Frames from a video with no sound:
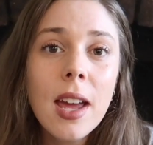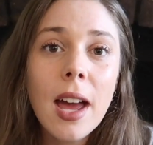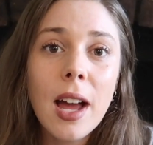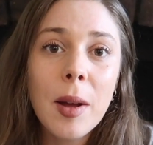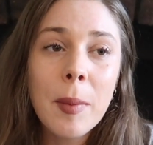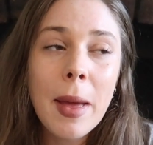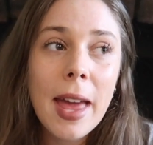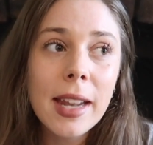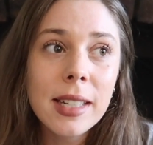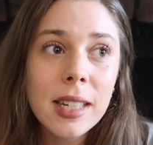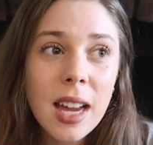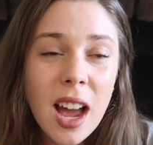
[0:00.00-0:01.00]

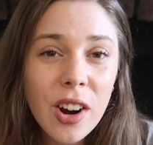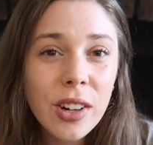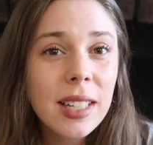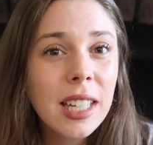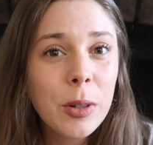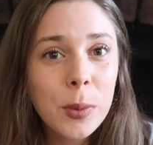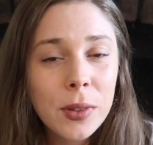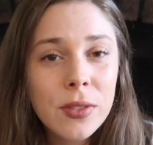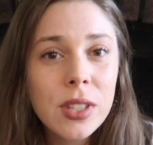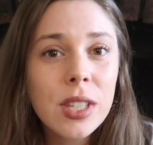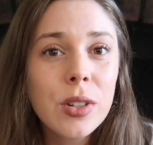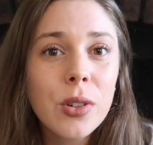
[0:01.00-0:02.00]
And currently we've
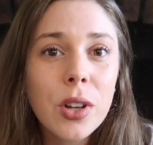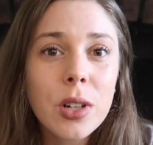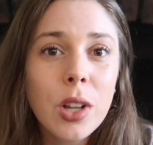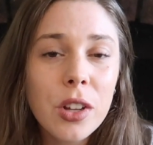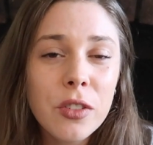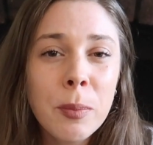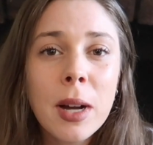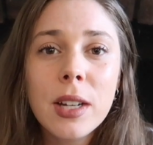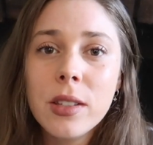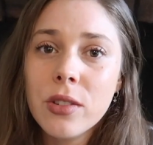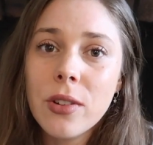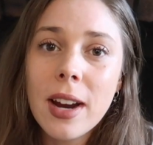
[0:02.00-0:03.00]
still got a lot of
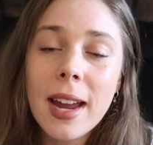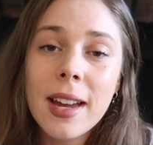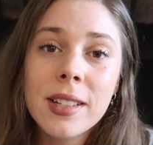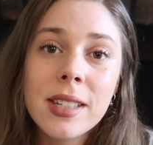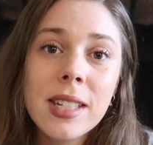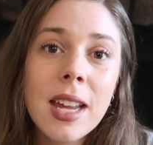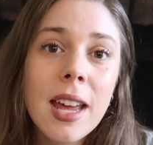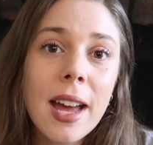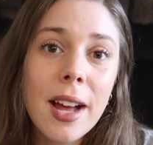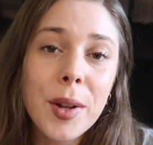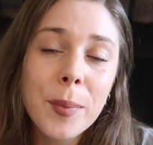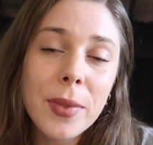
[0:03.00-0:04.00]
bugs around
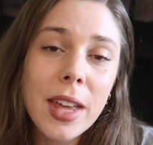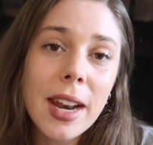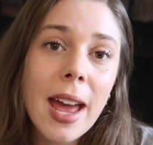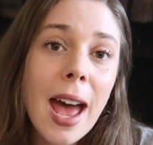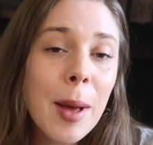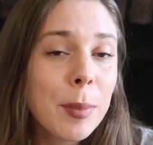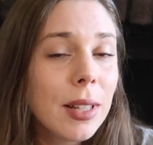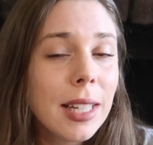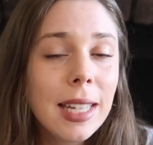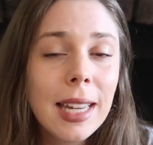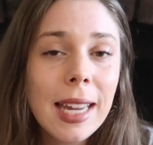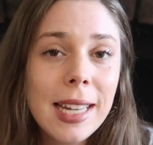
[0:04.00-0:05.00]
that are
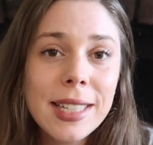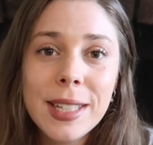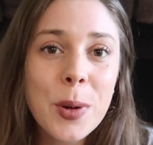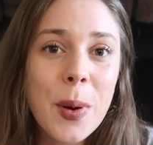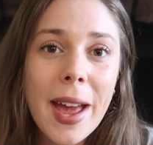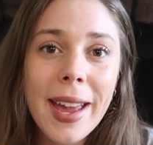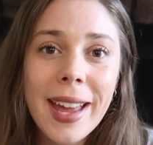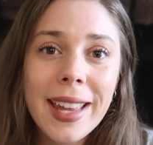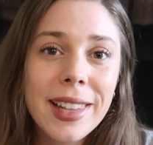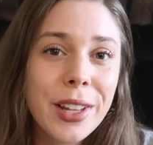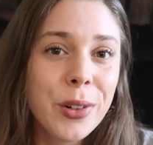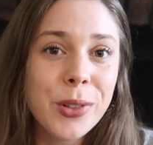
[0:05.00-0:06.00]
happily eating away
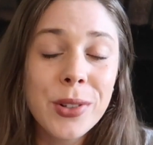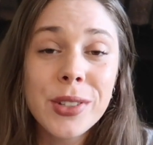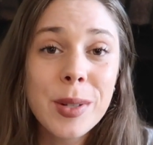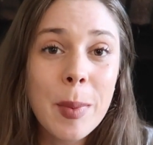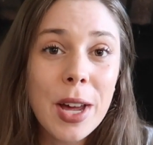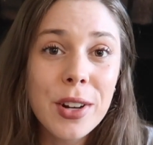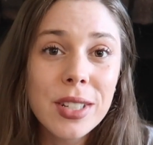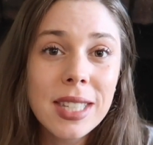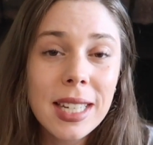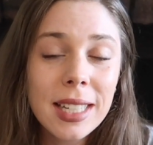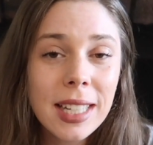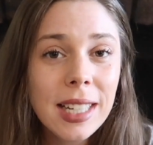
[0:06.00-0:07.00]
at little tomato
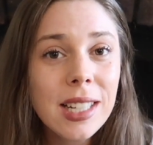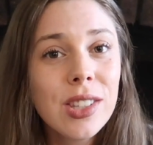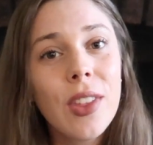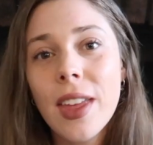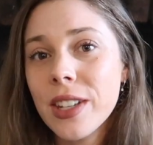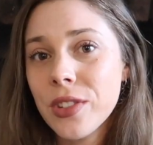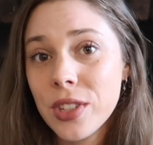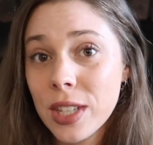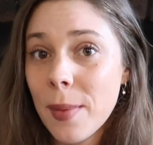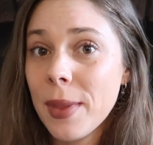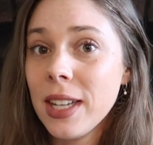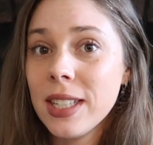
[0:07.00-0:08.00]
seedlings. So that's just
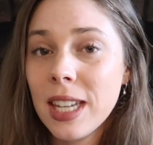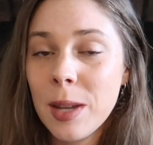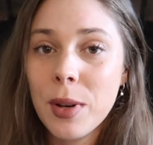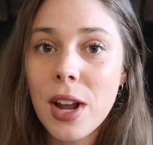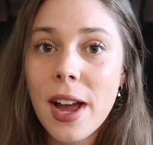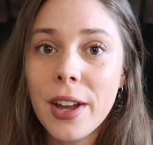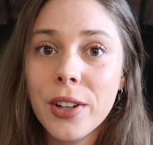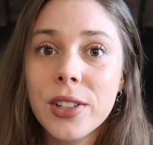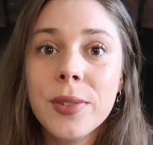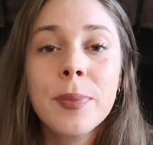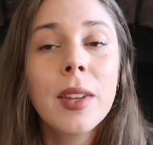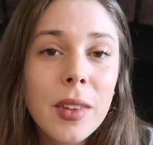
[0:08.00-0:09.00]
something to keep an eye
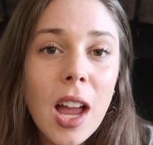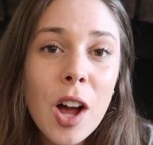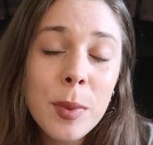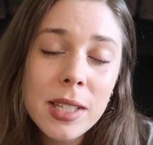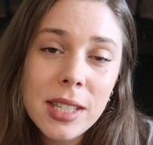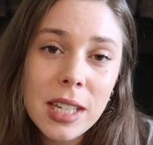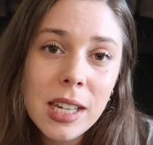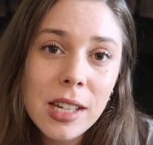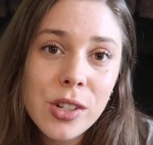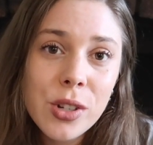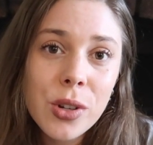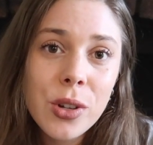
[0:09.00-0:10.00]
on. I'll be
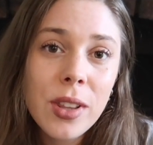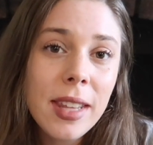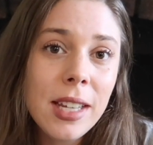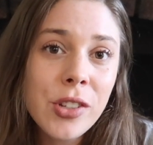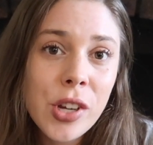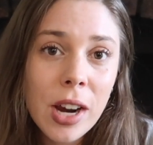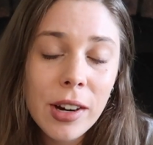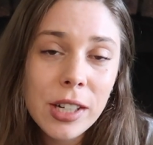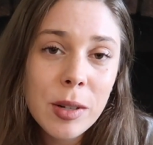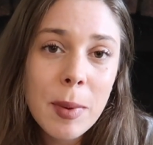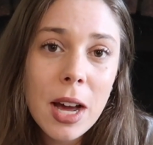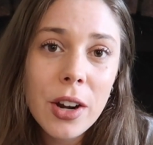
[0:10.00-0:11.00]
sticking to the cherry
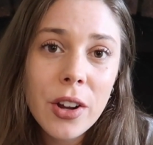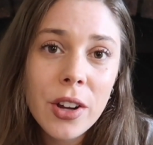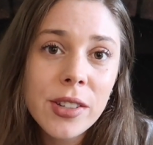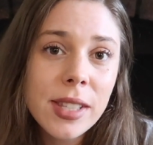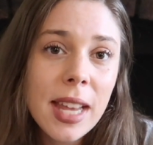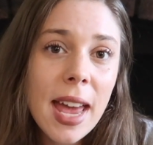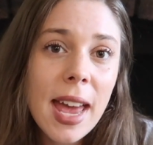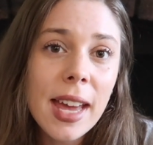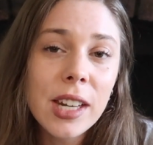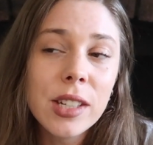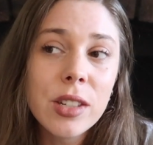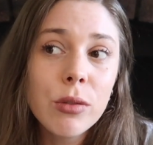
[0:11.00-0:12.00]
tomatoes,
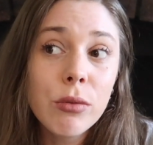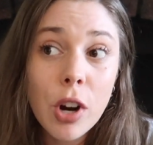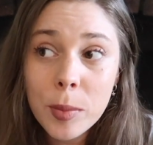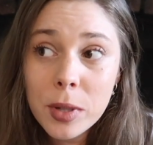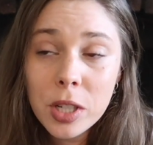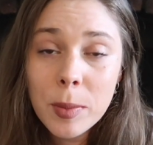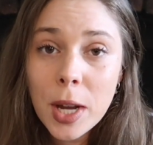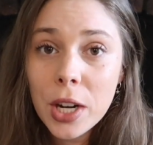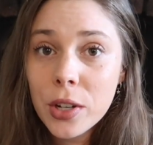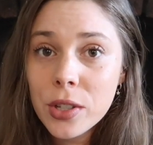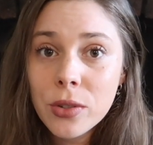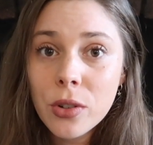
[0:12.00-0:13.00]
and Roma
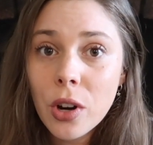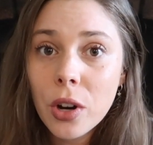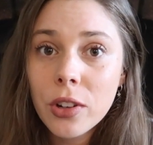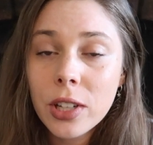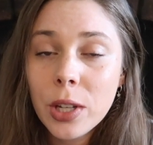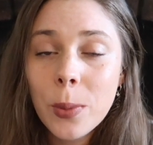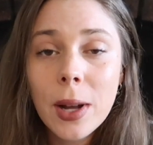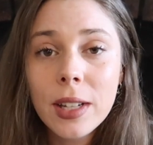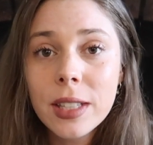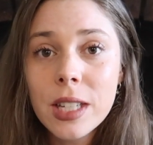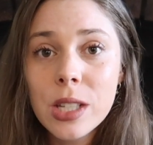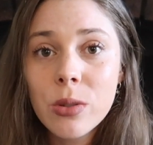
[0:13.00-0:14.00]
tomatoes grow really
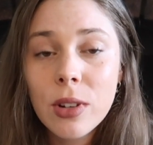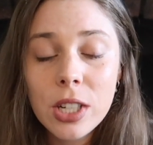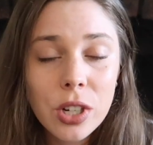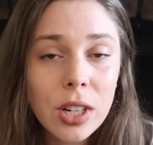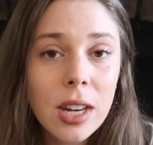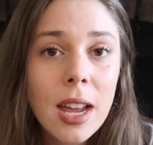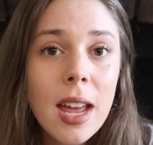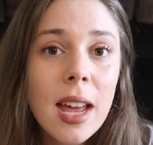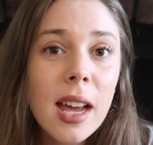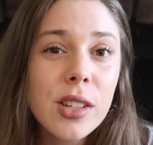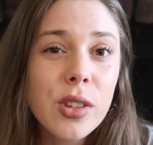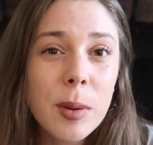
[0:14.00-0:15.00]
well in this region.
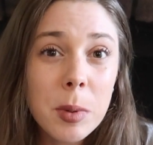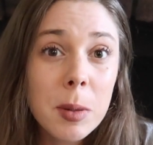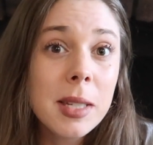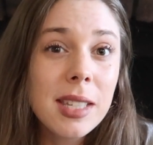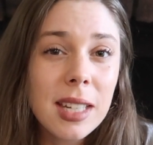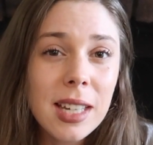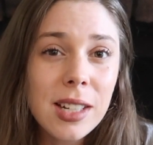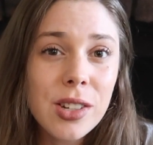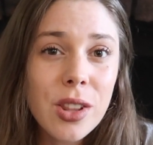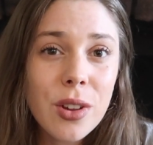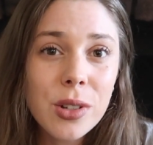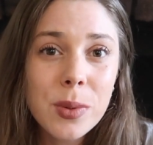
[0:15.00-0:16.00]
So I'm going to be sticking
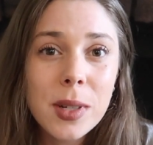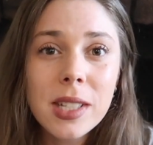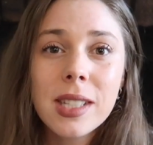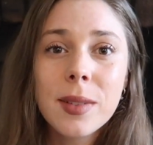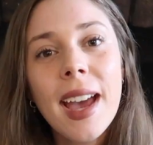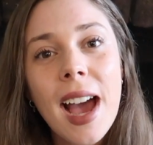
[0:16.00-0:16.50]
to those ones.